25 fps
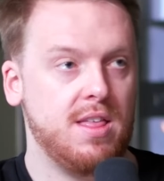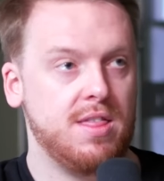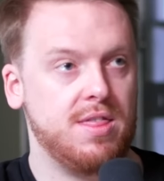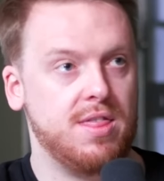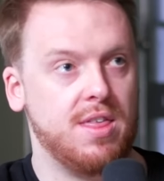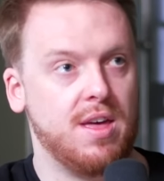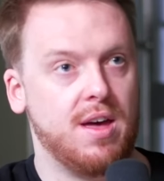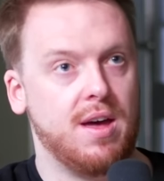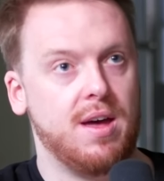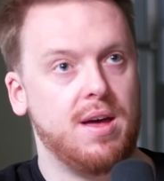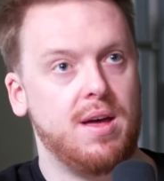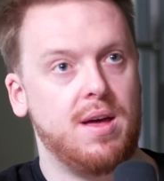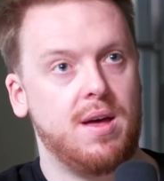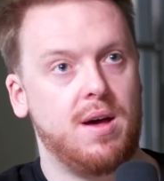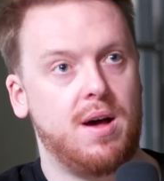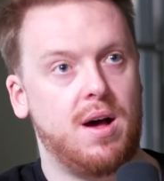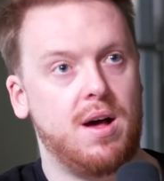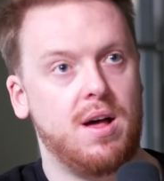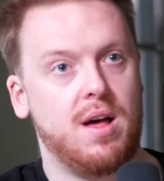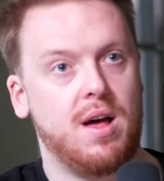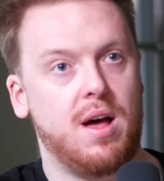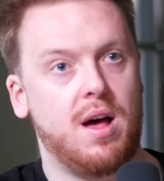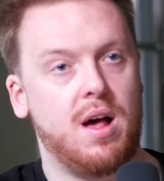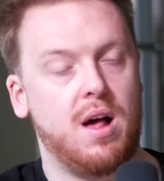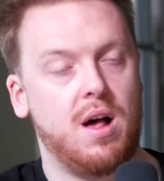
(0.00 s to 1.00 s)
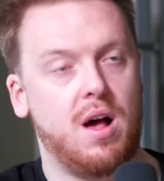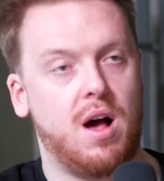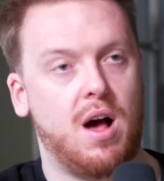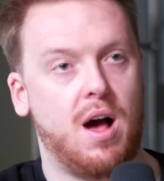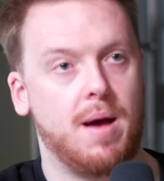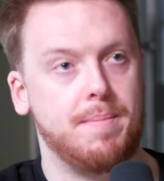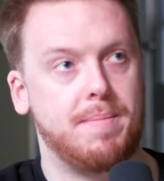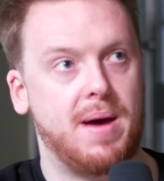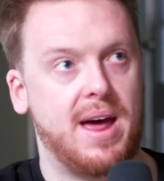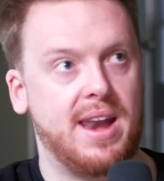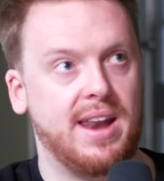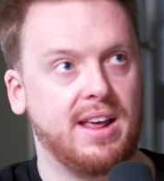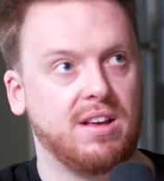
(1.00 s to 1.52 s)
That I
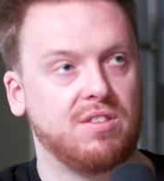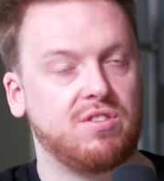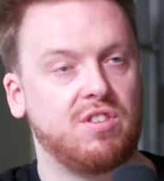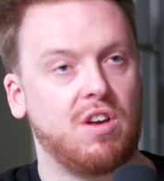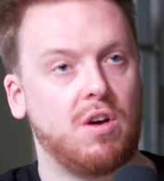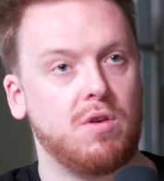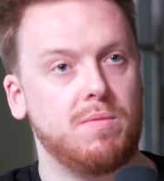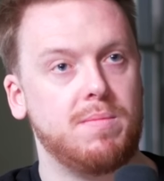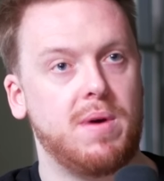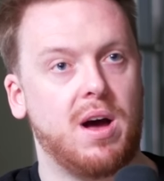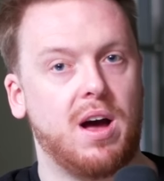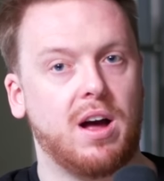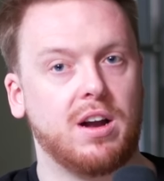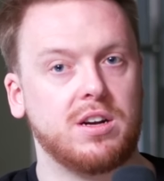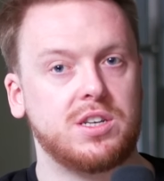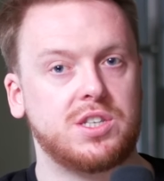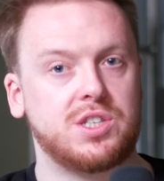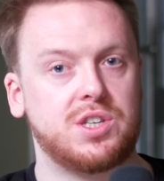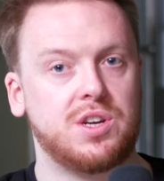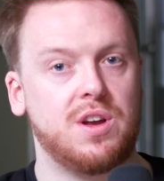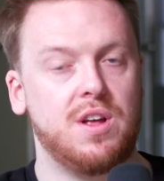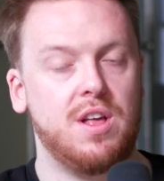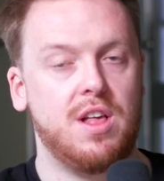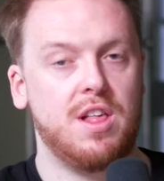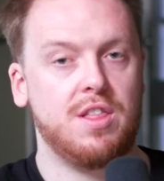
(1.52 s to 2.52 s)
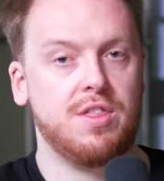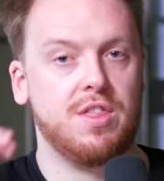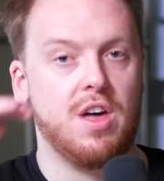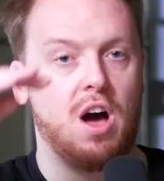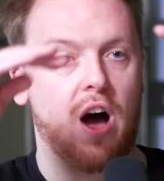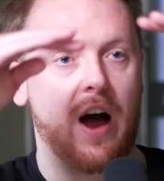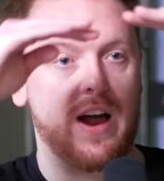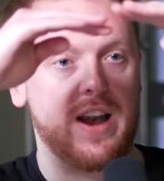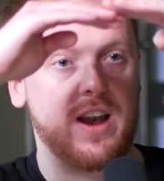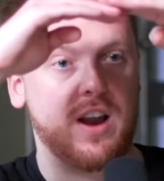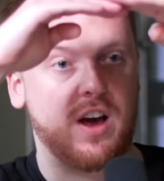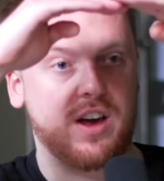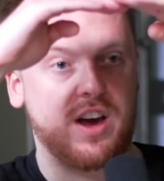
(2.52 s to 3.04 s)
panic so much that
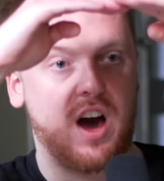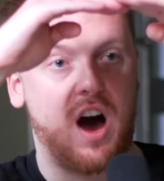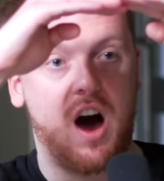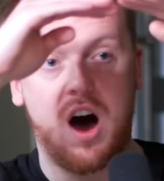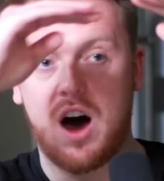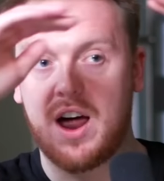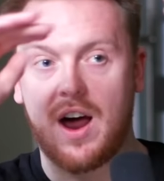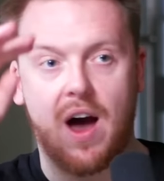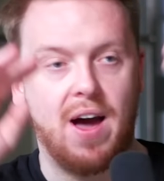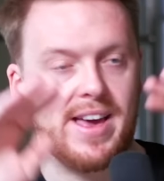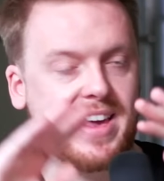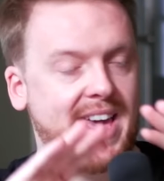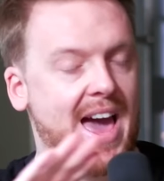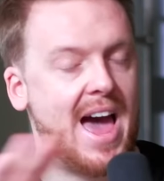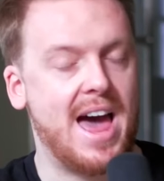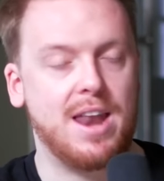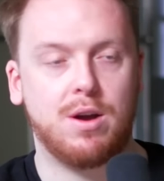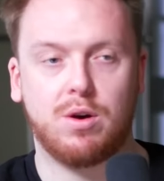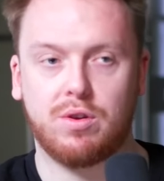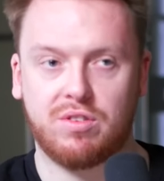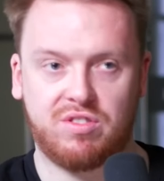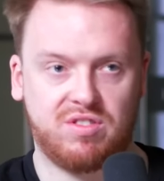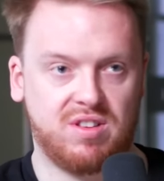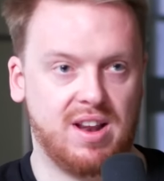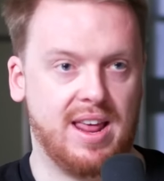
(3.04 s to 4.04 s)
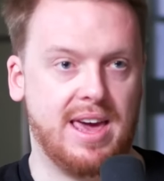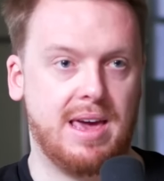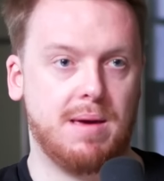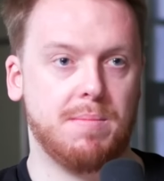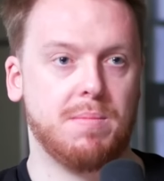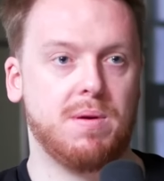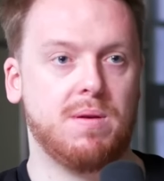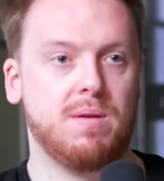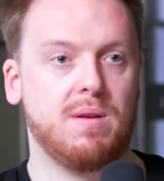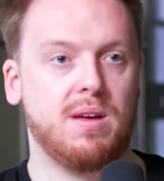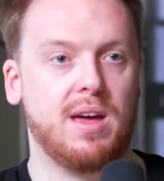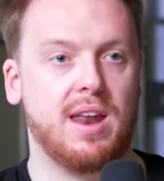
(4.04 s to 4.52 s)
I can't, I cannot sleep,